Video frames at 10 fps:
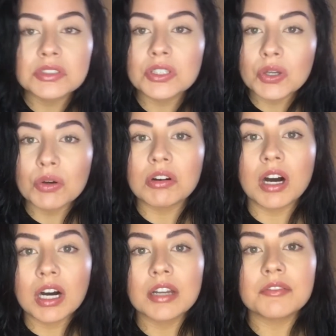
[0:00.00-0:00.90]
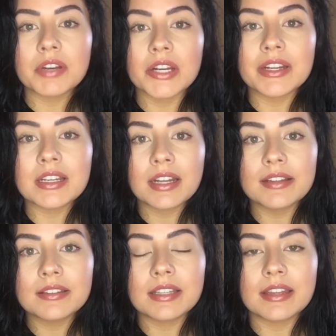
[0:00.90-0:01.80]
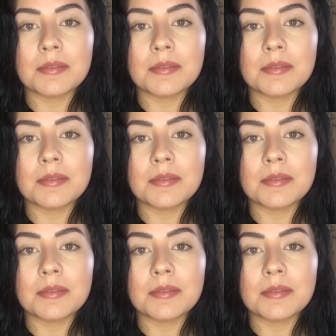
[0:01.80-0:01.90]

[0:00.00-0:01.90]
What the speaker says: to go on very nicely.